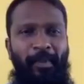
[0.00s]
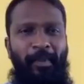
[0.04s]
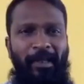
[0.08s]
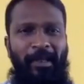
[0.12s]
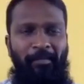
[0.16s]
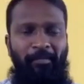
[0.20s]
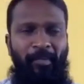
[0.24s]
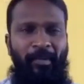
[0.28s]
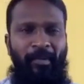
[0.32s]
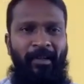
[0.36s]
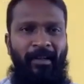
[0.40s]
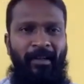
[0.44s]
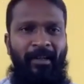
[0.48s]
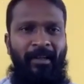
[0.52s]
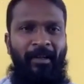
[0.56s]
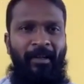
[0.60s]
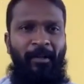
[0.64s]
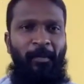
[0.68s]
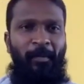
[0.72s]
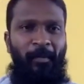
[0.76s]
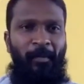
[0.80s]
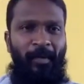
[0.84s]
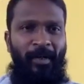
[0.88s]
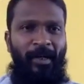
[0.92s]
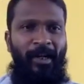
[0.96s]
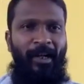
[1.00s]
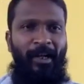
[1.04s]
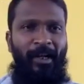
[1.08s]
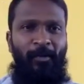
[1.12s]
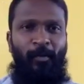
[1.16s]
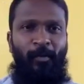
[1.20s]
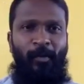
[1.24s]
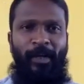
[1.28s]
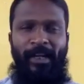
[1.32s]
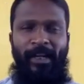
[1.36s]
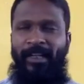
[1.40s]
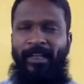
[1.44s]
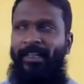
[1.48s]
People
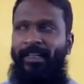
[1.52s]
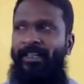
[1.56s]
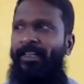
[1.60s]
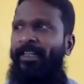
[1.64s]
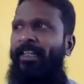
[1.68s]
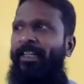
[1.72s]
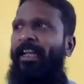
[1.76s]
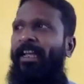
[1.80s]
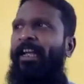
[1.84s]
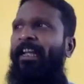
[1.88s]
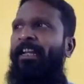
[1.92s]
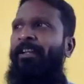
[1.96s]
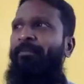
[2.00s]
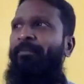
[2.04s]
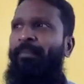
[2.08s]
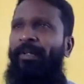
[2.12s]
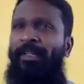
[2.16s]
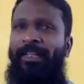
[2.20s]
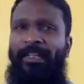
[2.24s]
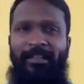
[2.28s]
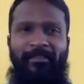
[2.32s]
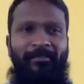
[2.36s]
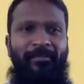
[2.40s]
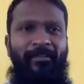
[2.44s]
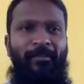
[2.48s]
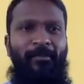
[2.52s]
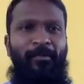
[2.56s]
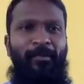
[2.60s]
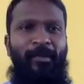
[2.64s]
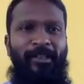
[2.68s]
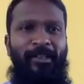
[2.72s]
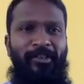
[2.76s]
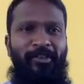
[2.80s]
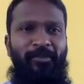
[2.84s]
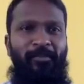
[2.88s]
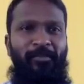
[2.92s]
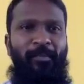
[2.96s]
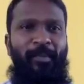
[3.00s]
worldwide can be
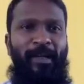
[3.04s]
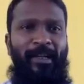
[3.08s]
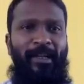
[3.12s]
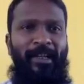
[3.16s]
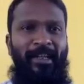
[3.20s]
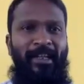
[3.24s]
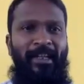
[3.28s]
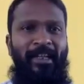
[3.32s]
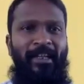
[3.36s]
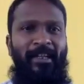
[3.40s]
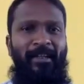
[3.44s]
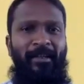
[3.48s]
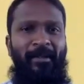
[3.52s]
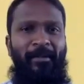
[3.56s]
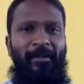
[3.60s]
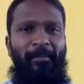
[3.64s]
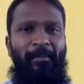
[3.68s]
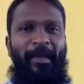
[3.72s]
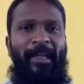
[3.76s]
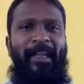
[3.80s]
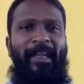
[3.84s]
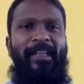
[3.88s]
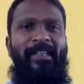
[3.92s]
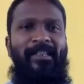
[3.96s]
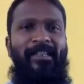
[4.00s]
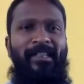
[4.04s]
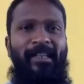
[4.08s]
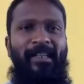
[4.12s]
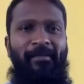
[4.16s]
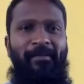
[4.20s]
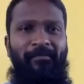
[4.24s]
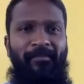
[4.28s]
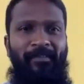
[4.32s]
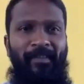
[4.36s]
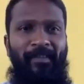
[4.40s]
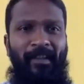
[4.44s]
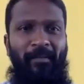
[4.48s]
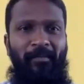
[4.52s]
influenced by
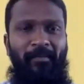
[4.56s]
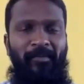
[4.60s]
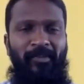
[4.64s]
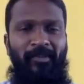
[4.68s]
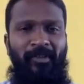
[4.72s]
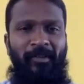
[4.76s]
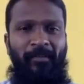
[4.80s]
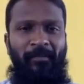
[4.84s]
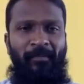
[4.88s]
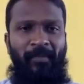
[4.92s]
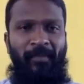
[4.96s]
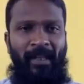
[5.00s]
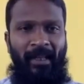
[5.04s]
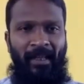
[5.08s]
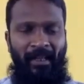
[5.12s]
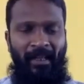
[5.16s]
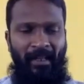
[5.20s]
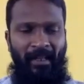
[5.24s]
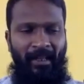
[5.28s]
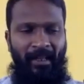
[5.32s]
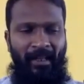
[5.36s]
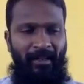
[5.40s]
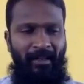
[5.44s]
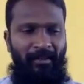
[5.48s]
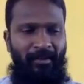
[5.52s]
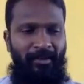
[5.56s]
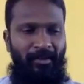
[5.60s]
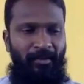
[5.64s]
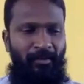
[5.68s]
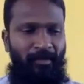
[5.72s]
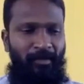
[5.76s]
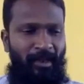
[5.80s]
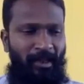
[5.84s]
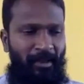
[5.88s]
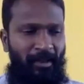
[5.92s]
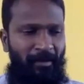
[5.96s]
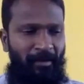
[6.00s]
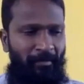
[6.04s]
mainstream films.
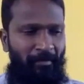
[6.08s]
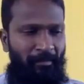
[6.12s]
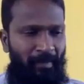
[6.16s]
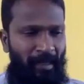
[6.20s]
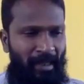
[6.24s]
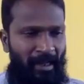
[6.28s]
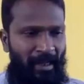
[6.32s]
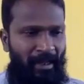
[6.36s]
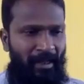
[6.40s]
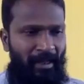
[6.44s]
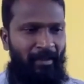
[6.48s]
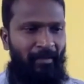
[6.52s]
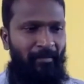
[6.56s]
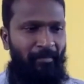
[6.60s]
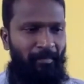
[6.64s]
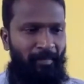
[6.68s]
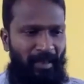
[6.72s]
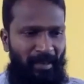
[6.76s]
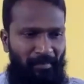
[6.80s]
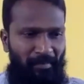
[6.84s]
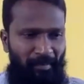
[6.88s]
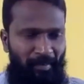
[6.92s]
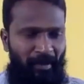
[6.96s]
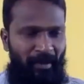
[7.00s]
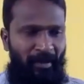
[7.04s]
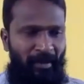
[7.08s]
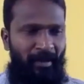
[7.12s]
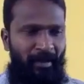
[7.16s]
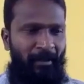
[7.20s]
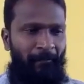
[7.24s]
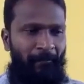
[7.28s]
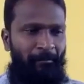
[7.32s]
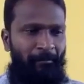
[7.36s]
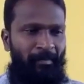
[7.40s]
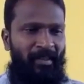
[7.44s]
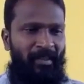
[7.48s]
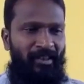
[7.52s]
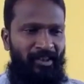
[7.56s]
You can make
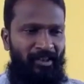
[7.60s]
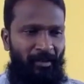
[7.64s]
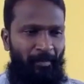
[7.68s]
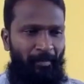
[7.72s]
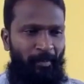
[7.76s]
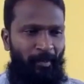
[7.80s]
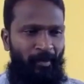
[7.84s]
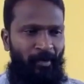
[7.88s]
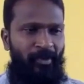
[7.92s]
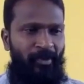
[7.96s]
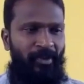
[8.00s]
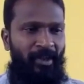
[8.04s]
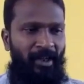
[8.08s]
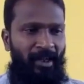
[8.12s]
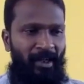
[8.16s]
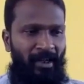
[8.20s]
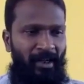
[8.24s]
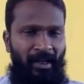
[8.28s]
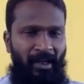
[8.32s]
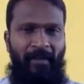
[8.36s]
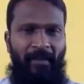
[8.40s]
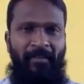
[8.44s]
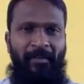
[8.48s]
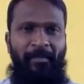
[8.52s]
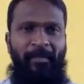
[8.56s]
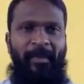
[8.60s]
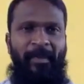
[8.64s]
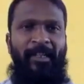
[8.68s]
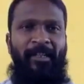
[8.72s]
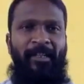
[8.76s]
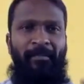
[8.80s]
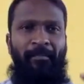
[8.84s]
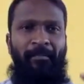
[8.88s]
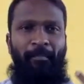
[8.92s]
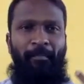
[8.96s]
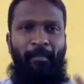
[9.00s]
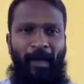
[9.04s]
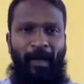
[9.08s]
people support a
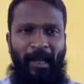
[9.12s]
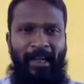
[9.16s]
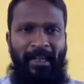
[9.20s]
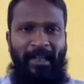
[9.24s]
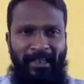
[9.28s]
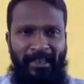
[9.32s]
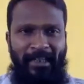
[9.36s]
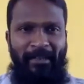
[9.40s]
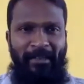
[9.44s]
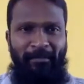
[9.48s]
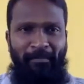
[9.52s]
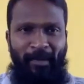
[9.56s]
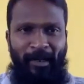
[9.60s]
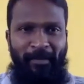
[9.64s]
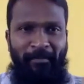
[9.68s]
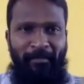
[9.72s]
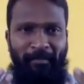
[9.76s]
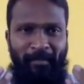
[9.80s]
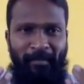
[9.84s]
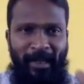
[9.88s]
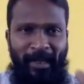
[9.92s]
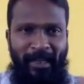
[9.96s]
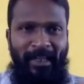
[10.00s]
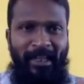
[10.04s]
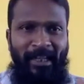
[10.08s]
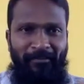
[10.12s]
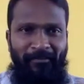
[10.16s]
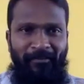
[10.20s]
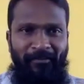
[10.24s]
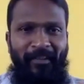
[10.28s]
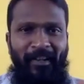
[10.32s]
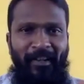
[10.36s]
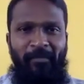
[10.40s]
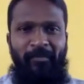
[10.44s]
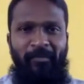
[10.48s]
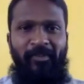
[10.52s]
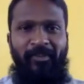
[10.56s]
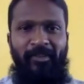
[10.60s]
government blindly by making
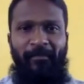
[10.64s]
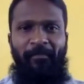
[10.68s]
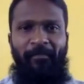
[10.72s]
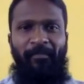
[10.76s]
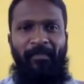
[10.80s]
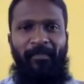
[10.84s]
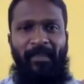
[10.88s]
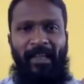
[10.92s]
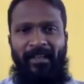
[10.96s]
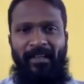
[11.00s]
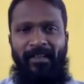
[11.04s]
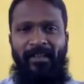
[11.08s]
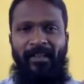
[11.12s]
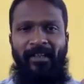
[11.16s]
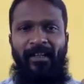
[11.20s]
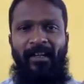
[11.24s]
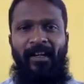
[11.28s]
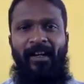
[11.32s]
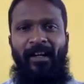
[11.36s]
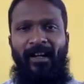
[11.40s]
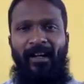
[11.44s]
films that